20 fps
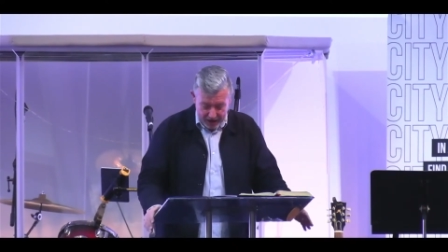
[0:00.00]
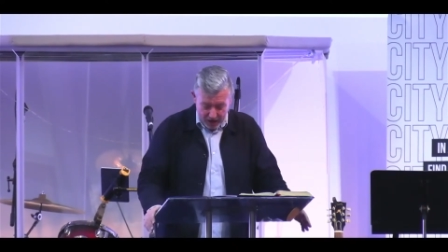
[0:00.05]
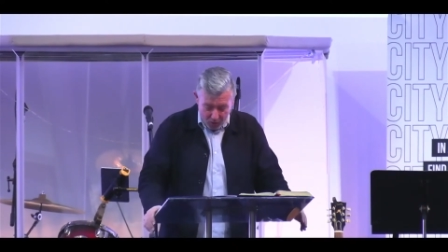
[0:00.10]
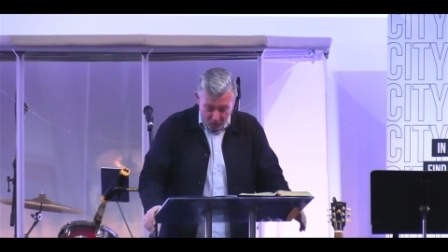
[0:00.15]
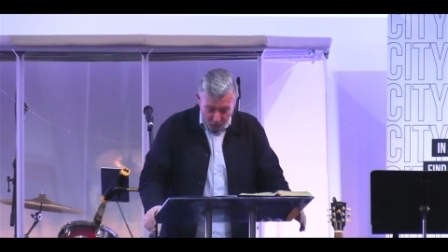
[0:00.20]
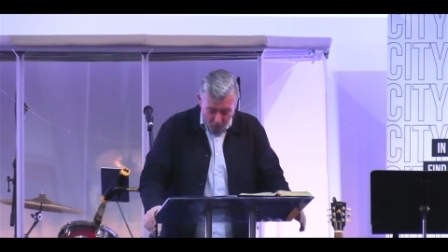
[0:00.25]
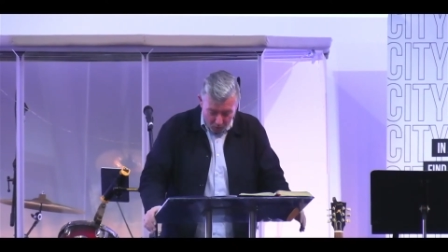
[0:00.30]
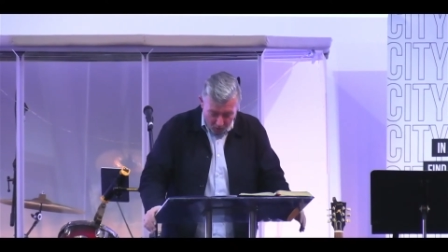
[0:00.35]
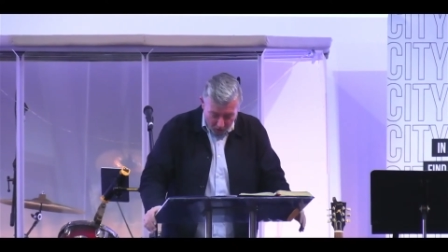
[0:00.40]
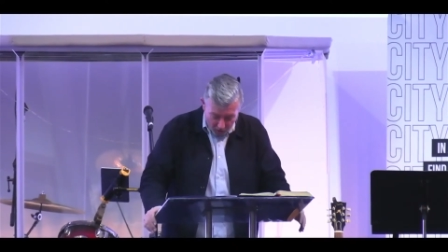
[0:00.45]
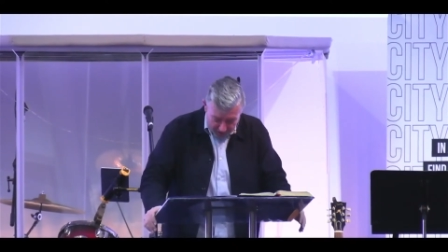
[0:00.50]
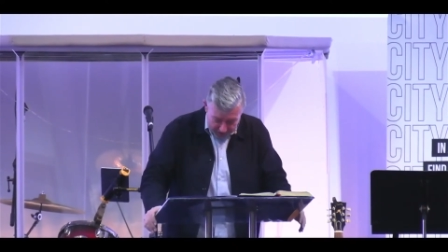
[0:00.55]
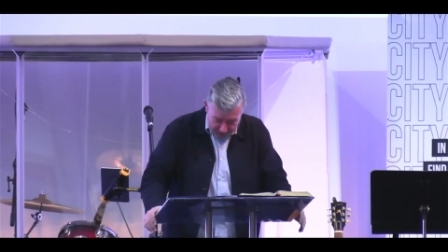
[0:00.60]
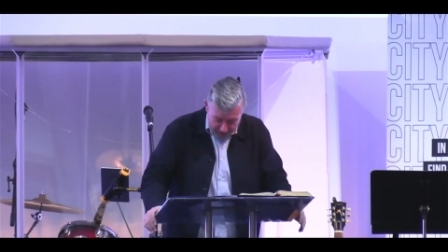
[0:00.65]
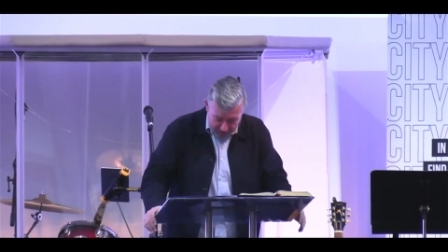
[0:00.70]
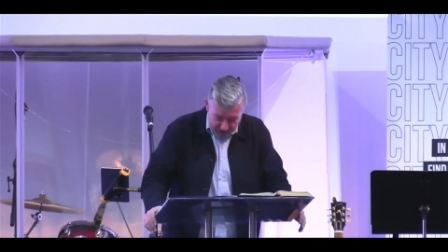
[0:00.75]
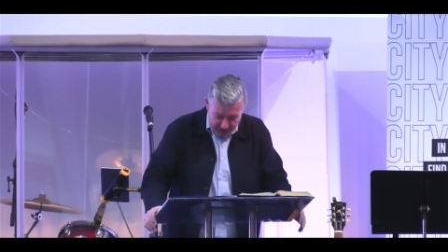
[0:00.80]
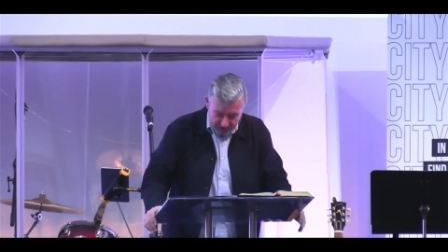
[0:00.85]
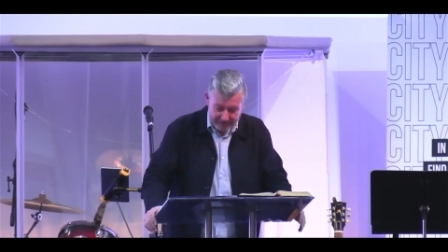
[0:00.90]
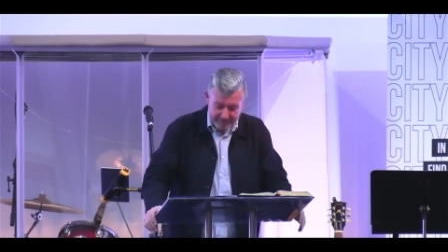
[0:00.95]

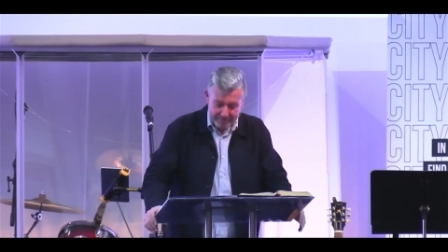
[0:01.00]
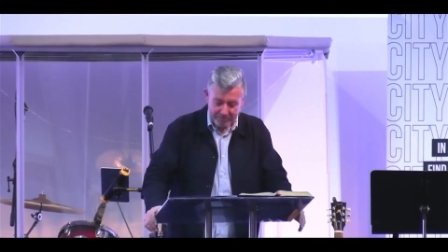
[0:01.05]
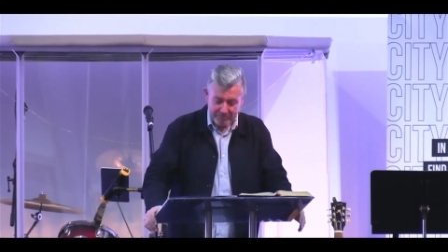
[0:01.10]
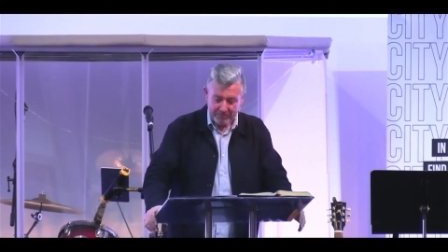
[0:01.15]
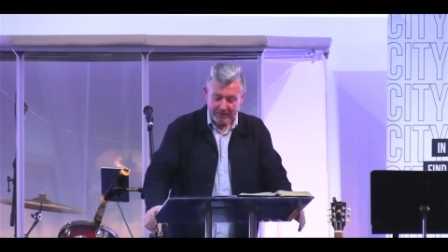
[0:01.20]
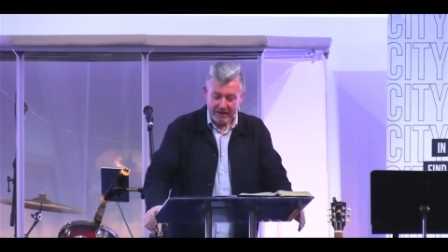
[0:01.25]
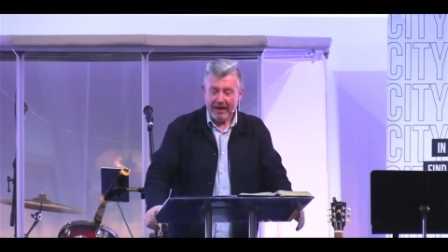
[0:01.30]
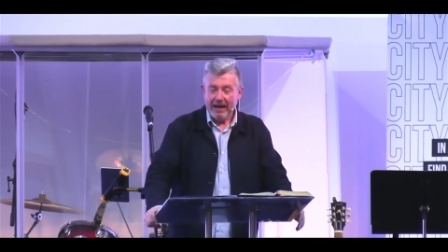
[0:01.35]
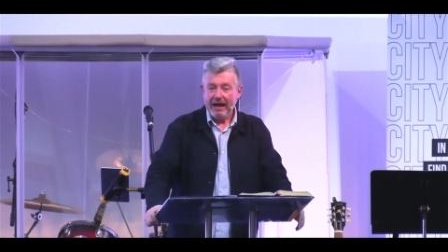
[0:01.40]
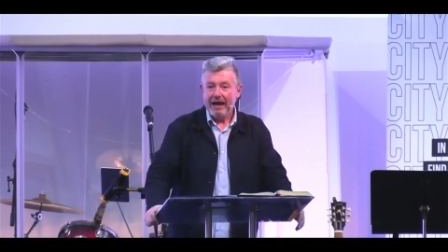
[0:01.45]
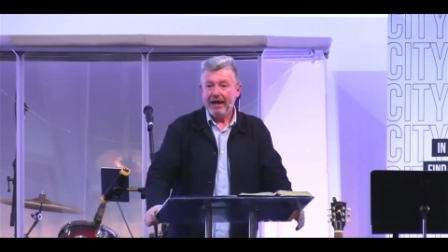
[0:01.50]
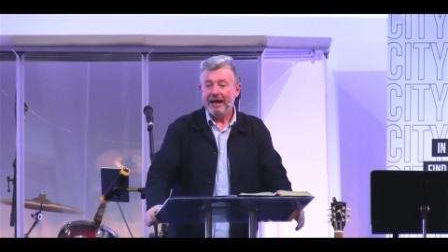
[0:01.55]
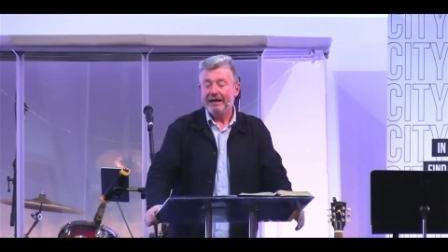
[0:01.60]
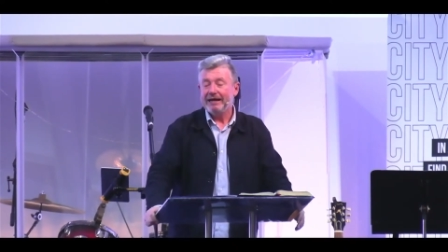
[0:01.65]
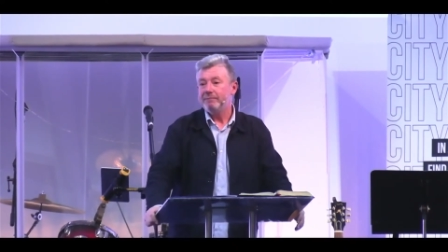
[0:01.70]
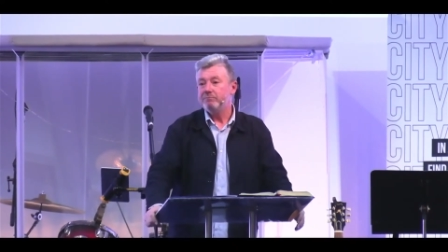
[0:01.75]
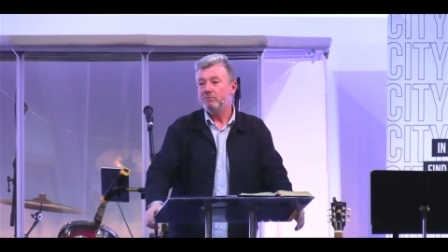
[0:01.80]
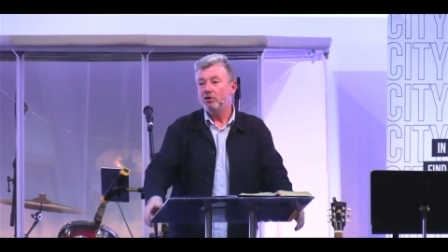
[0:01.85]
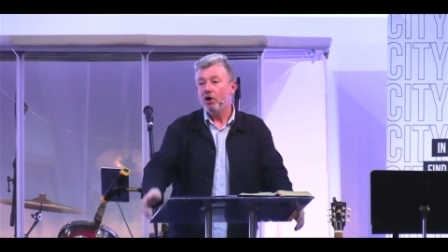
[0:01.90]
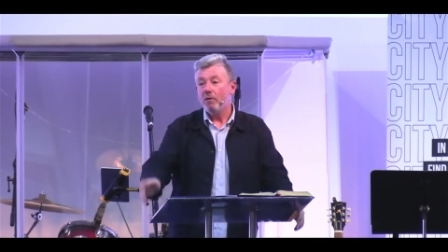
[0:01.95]
was. And
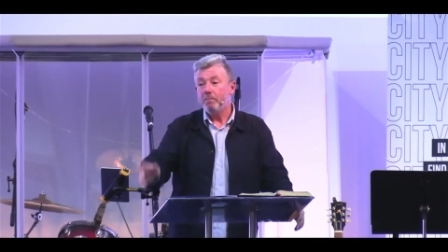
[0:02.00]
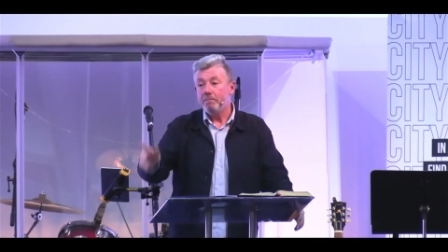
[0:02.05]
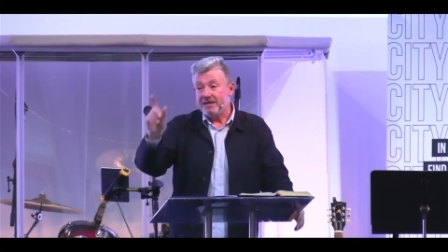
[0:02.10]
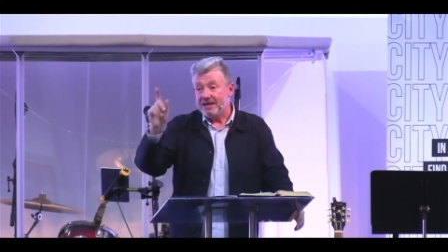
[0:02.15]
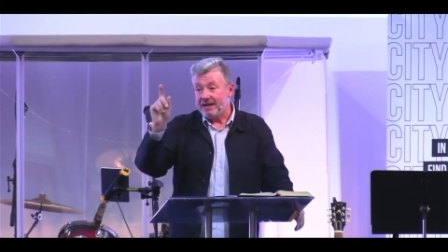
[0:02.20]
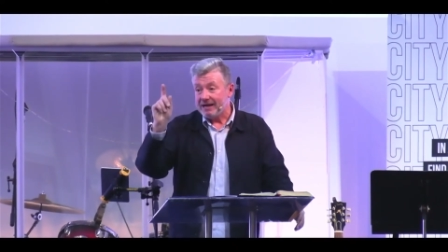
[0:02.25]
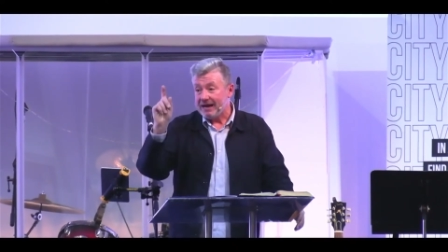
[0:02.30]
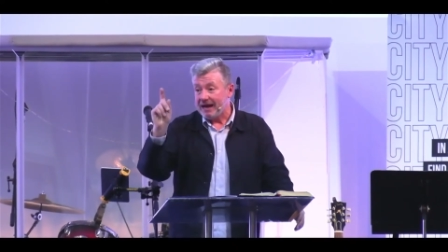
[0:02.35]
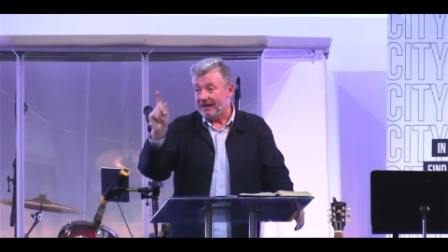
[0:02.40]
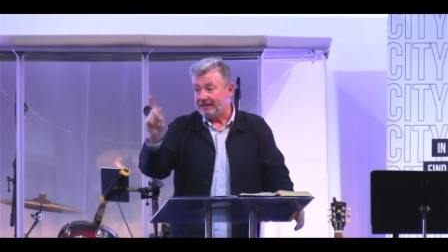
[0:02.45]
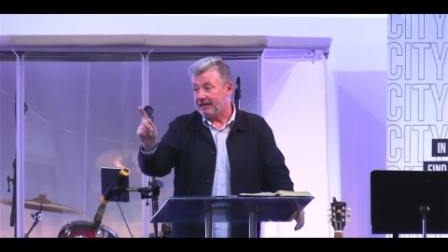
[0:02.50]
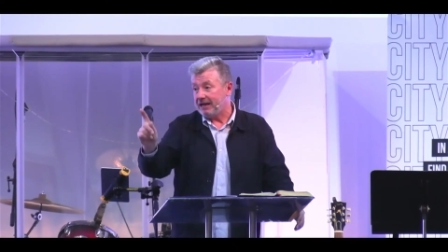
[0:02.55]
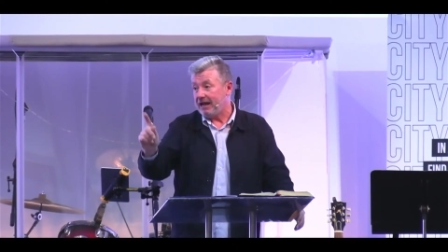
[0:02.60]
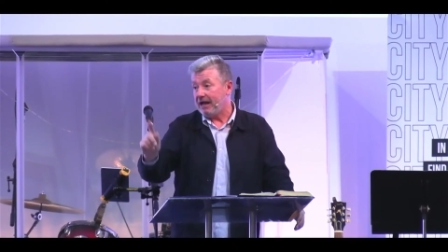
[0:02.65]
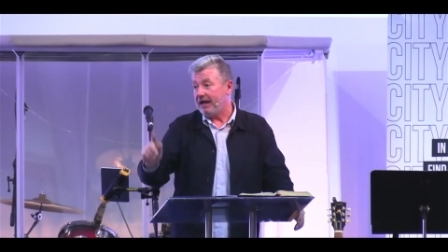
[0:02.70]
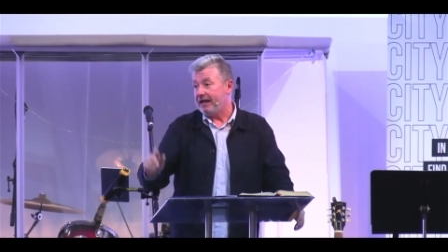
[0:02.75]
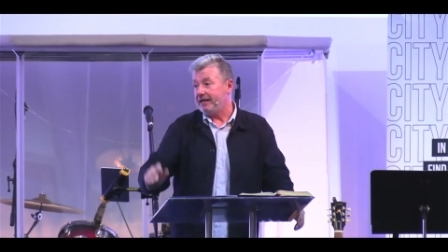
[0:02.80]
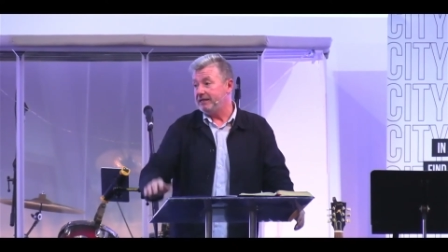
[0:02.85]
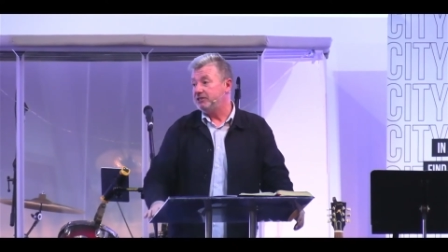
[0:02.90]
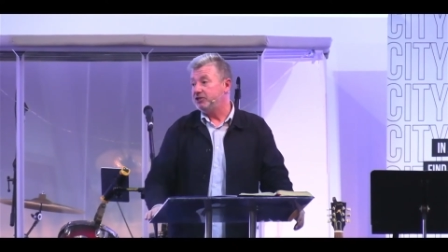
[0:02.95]
I'm not being
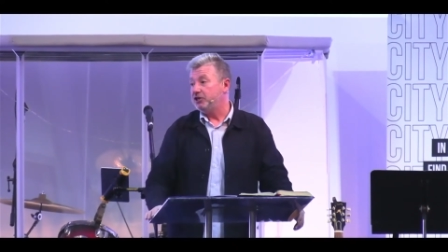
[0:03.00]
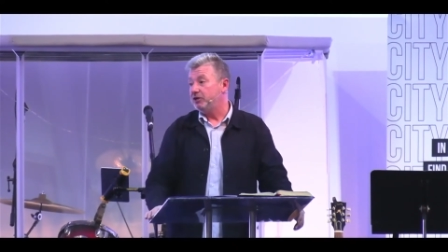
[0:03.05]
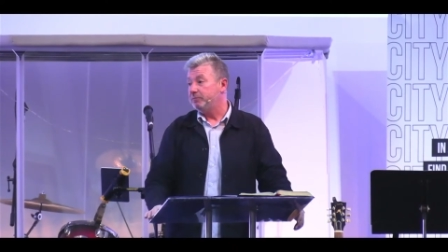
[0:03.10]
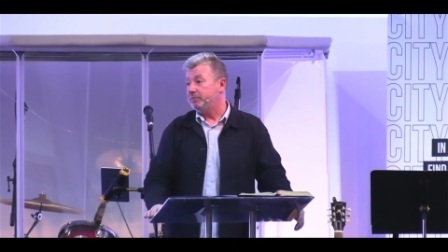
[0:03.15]
unkind here,